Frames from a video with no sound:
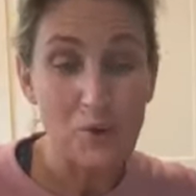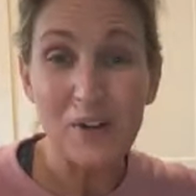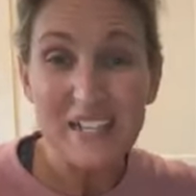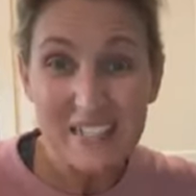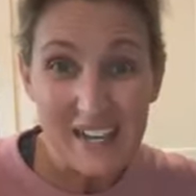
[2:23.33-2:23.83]
The
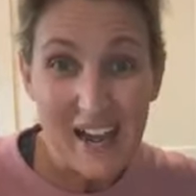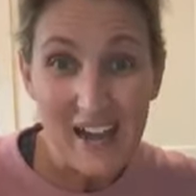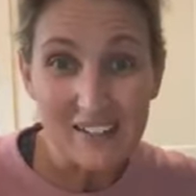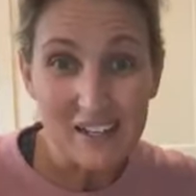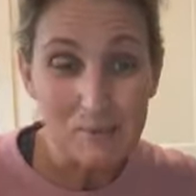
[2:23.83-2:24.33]
reason
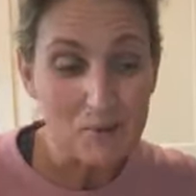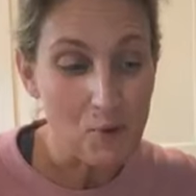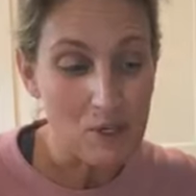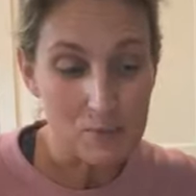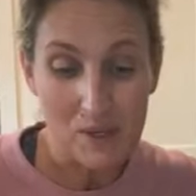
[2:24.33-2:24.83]
I hadn't done it
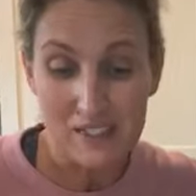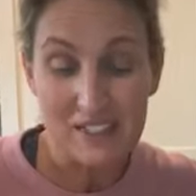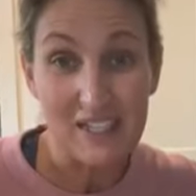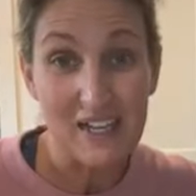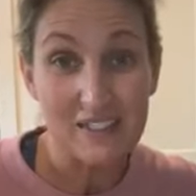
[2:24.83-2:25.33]
before is because
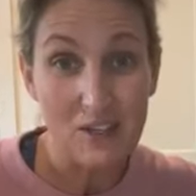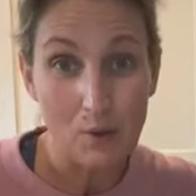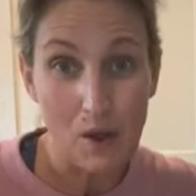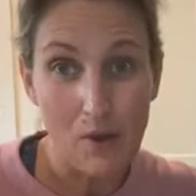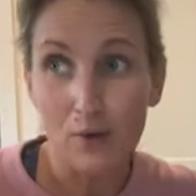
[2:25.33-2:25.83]
it takes
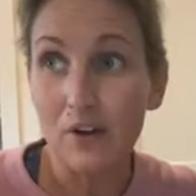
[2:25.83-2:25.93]
so long,